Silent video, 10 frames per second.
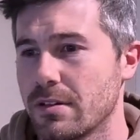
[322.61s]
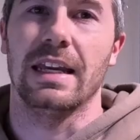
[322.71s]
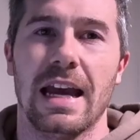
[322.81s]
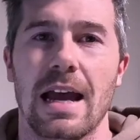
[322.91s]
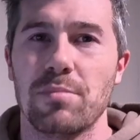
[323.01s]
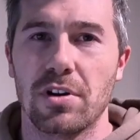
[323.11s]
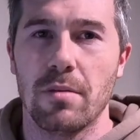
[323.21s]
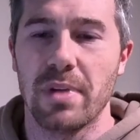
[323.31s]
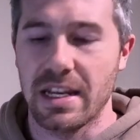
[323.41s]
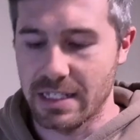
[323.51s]
A cap or a
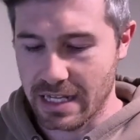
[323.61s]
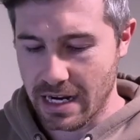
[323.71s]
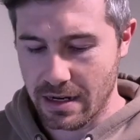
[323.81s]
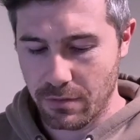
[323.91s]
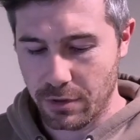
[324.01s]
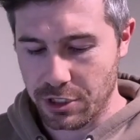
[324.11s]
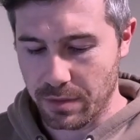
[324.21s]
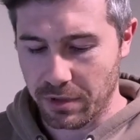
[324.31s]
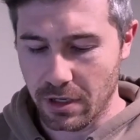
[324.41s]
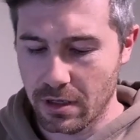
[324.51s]
bandana, which
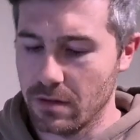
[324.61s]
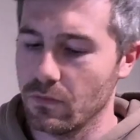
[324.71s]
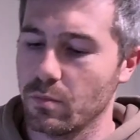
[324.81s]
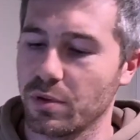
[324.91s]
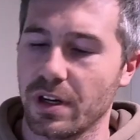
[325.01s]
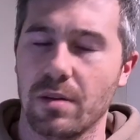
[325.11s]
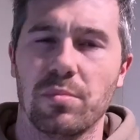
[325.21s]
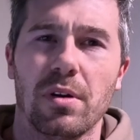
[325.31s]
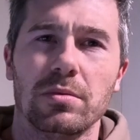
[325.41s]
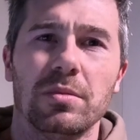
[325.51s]
I'm gonna bring
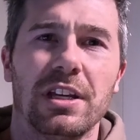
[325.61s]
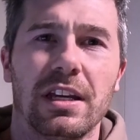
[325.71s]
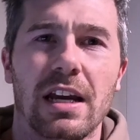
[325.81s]
probably a